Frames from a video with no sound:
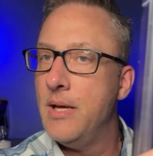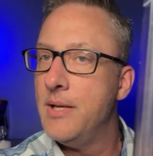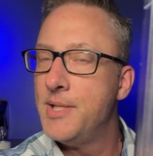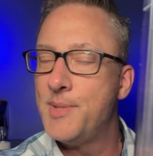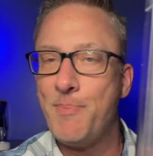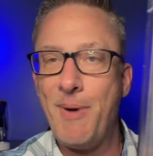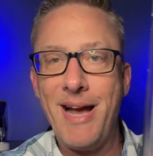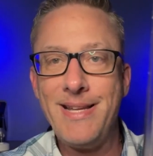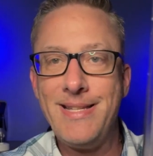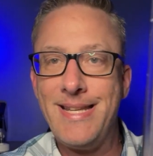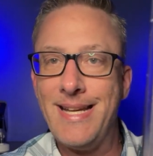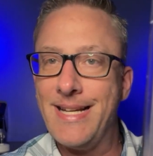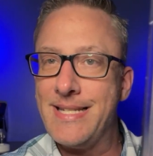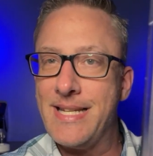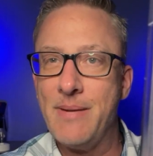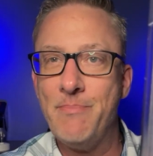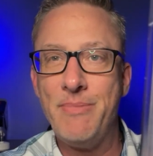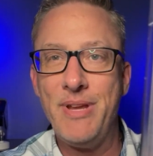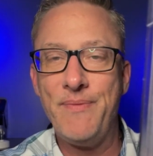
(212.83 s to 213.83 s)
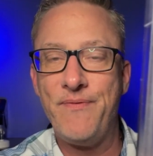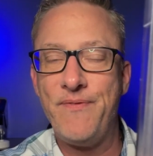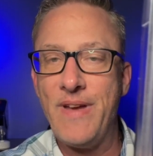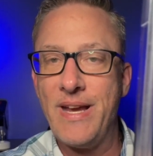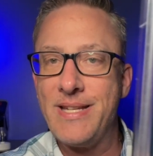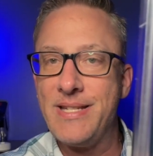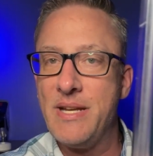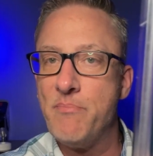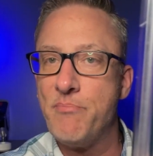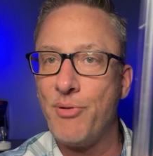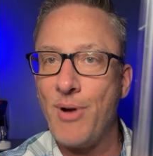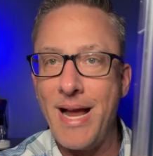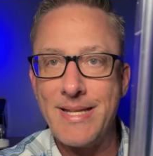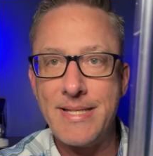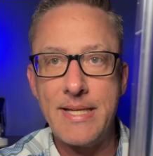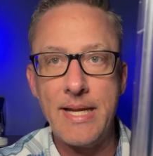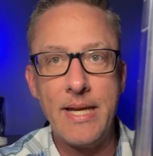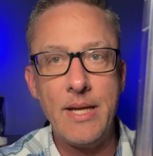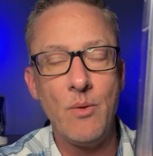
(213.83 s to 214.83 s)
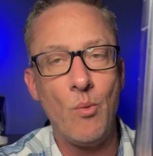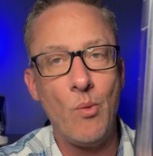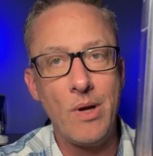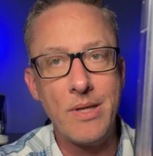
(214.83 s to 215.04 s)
Spine ticks can be fixed in pressing.